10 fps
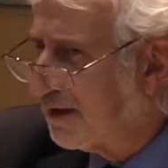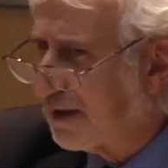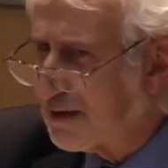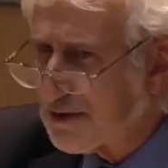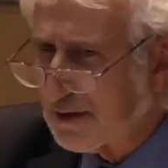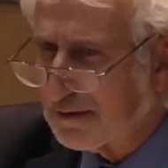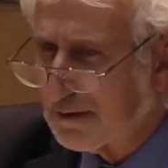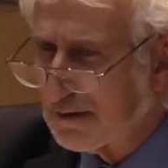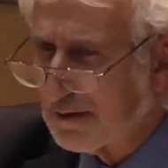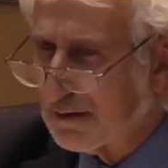And I said,
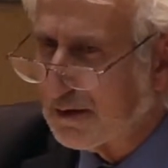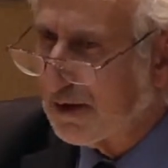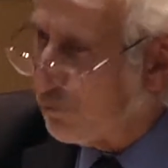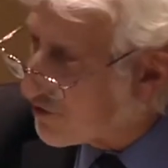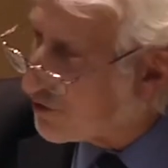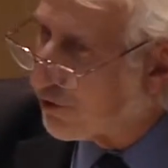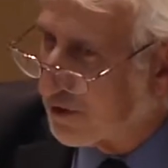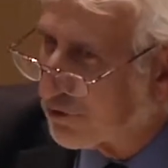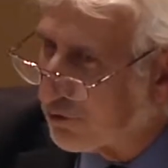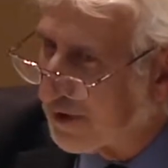he was
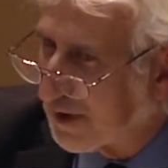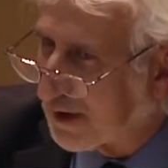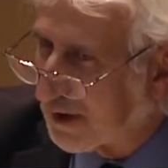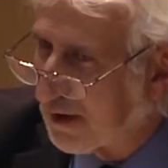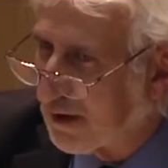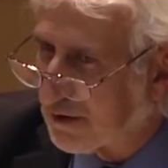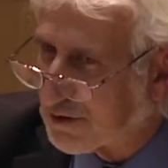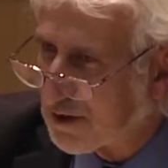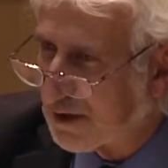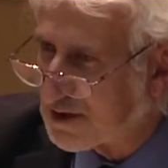talking to me in
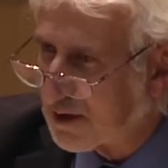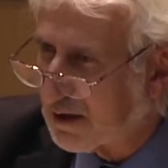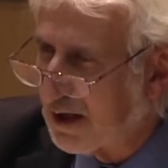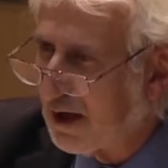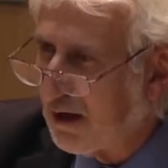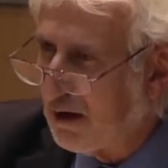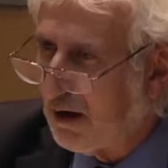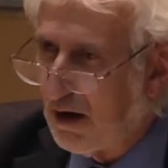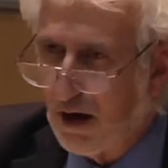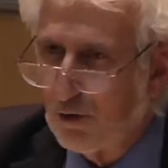English. And I said,
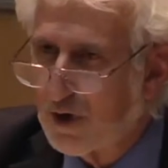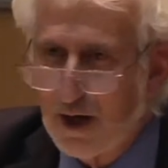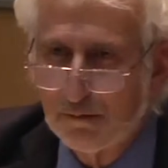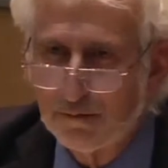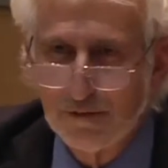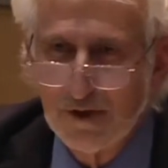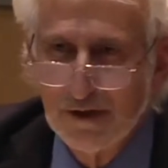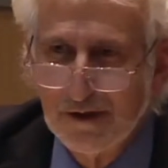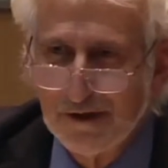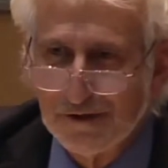"How come
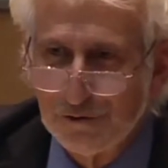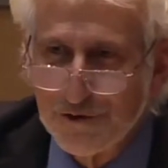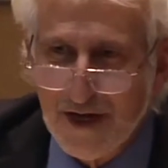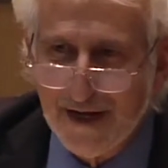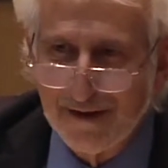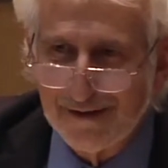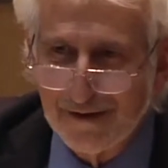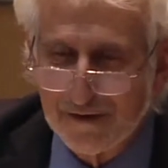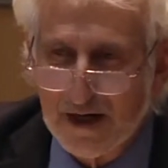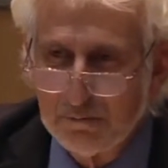you say
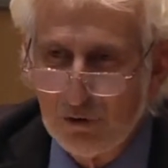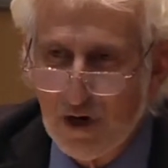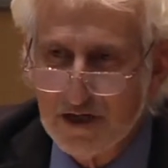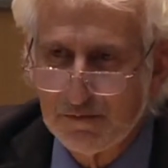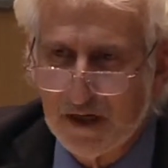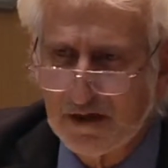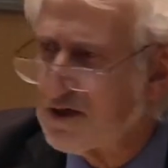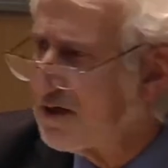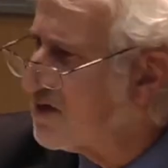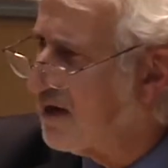that I am a wise man?"
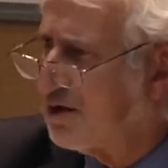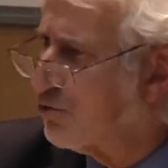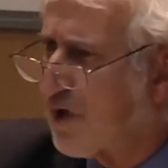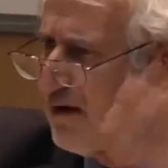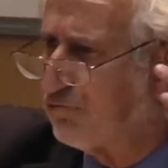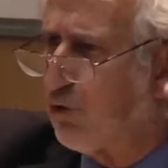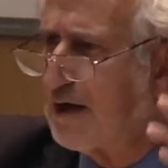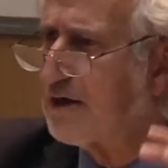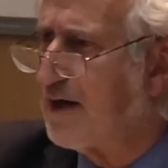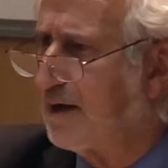He said, "You've got
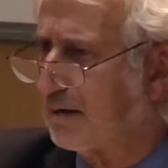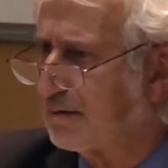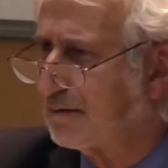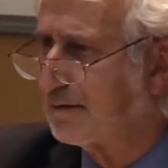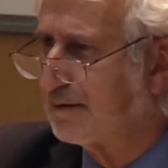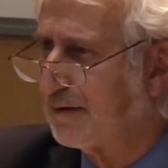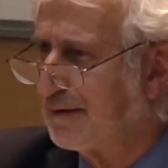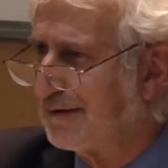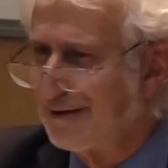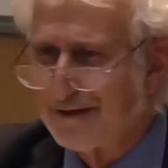white hair.
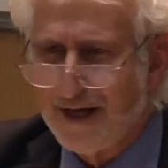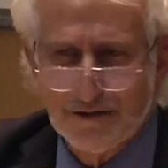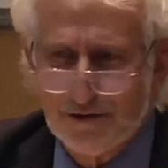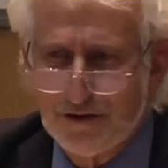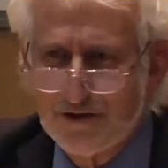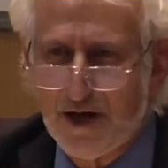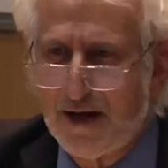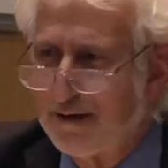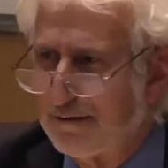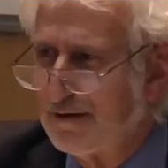That's the
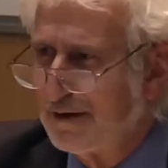sign."